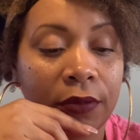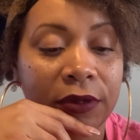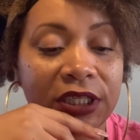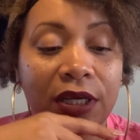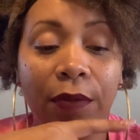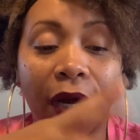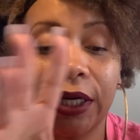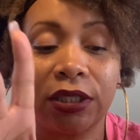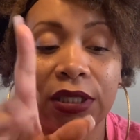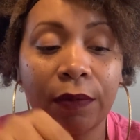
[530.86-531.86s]

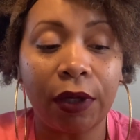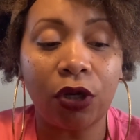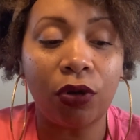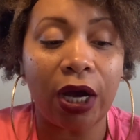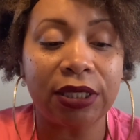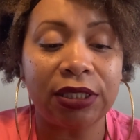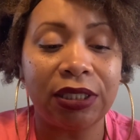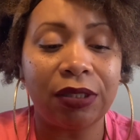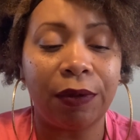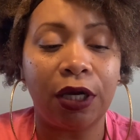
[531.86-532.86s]
Somebody, you guys
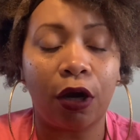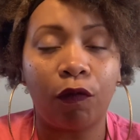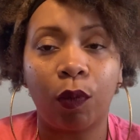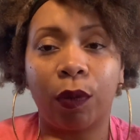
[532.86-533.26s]
need to be careful,